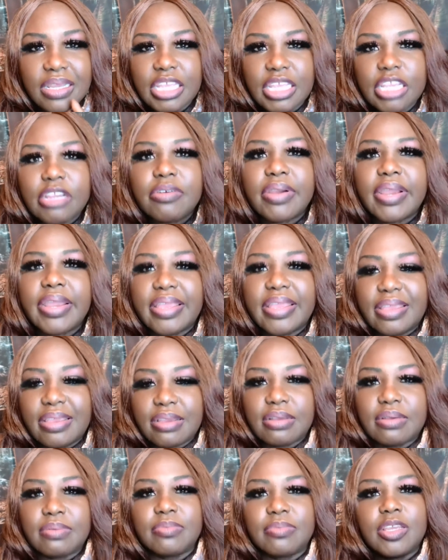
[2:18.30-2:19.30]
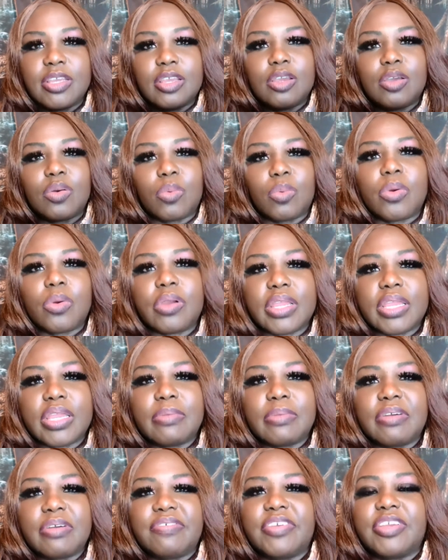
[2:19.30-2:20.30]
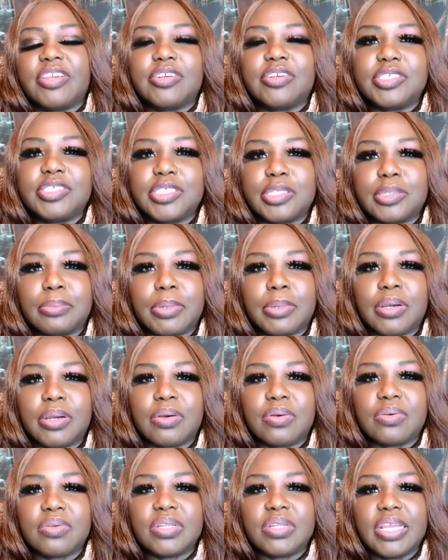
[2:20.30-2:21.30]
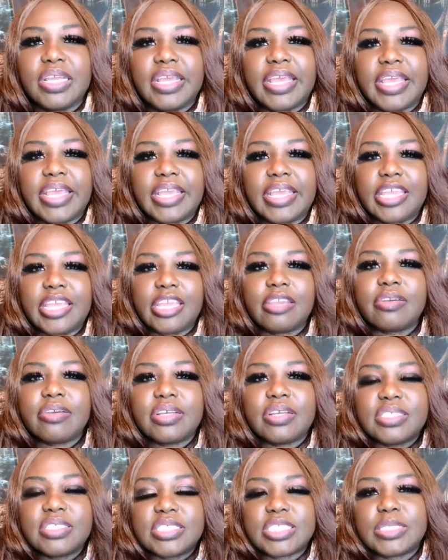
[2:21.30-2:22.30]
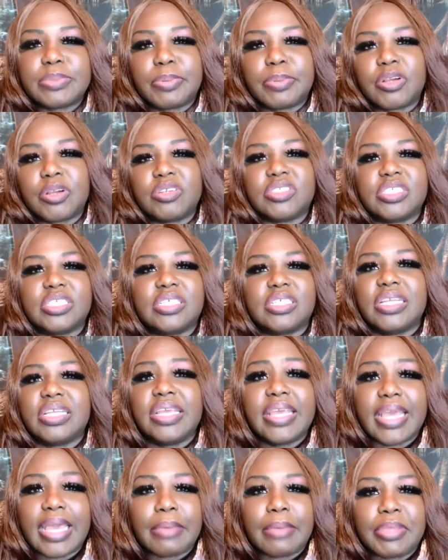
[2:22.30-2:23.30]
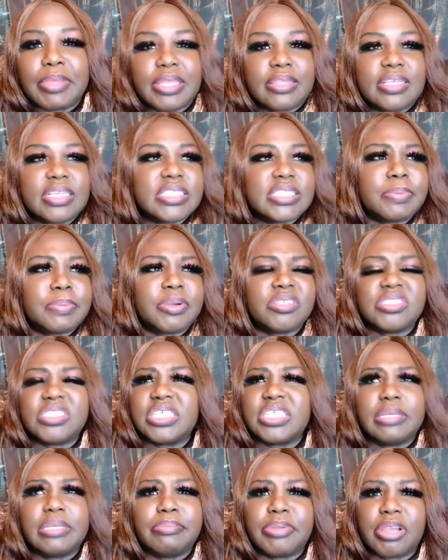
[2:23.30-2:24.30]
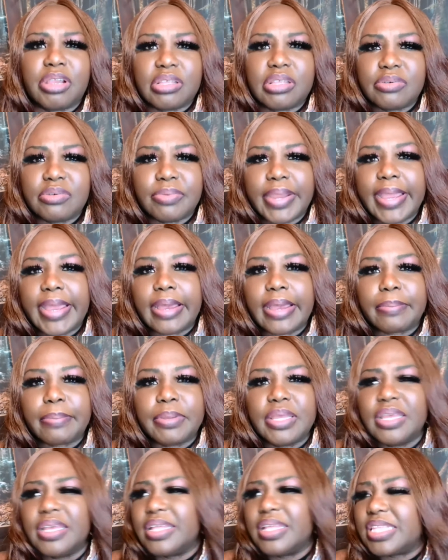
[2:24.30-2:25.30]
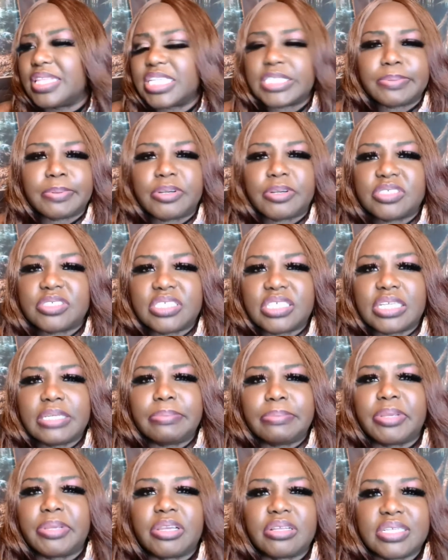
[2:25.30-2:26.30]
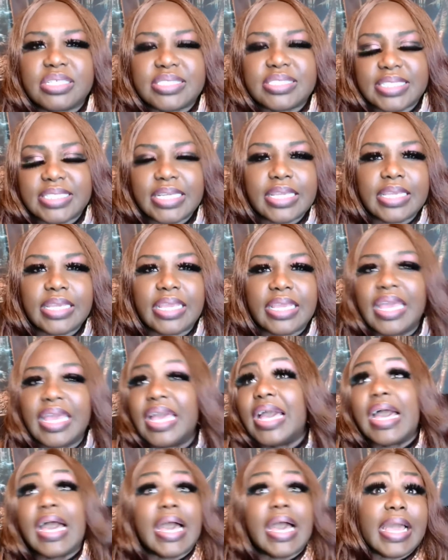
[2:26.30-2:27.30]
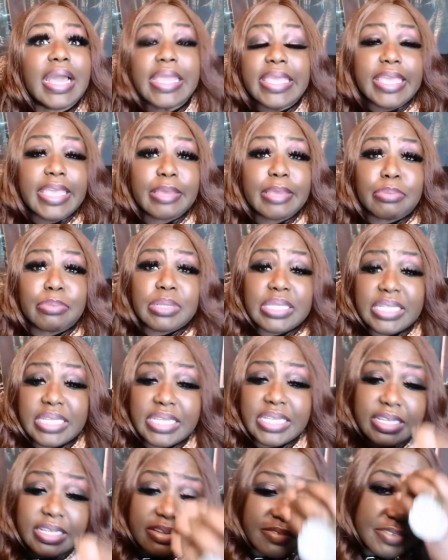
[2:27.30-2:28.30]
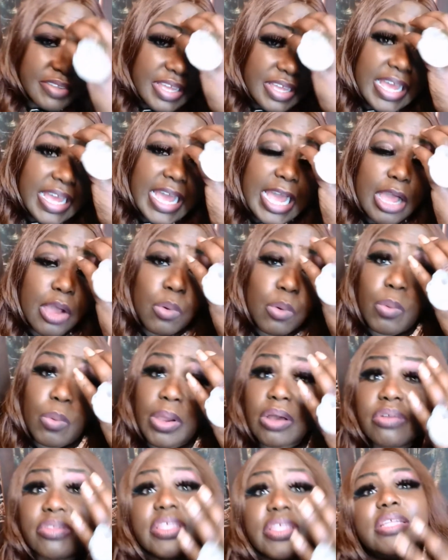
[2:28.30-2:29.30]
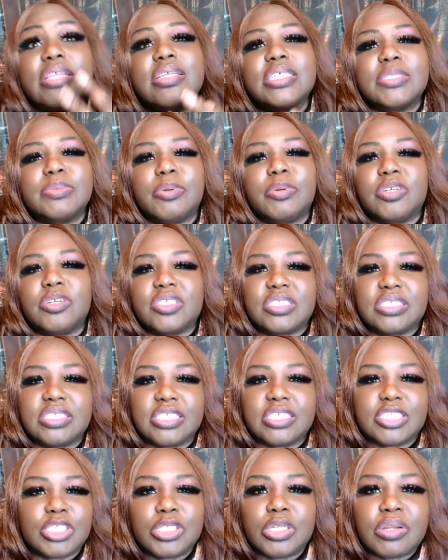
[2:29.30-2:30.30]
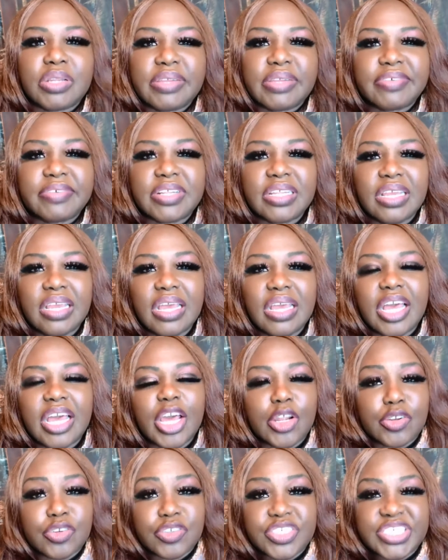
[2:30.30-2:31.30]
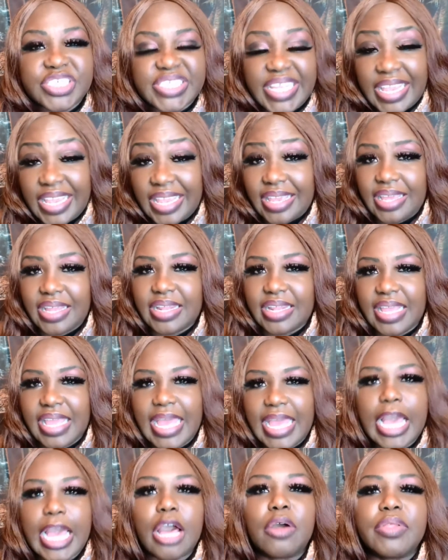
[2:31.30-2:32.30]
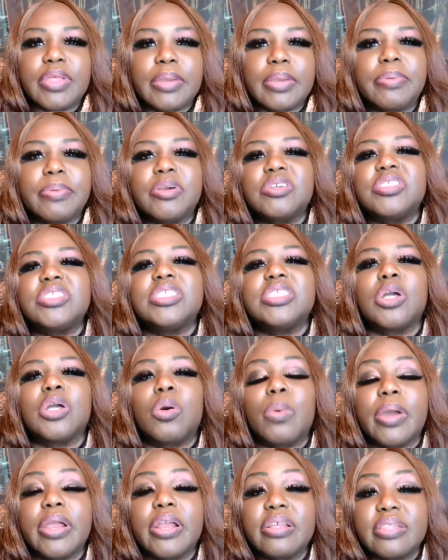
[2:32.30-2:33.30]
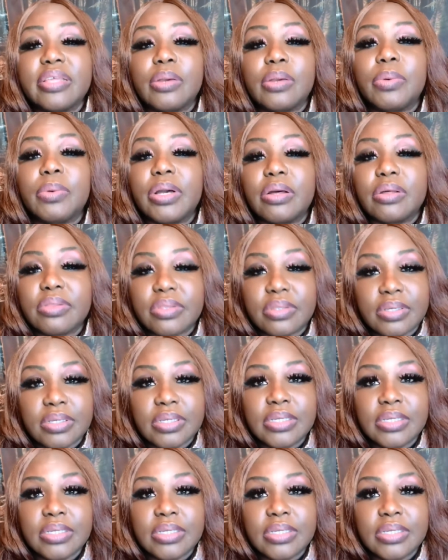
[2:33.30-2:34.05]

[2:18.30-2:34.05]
Here I am, working my fingers to the bone, and here is this person. I mean, this person can barely rap. This person can barely sing. I can't believe how wealthy this person is. You don't even understand how that person acquired that wealth.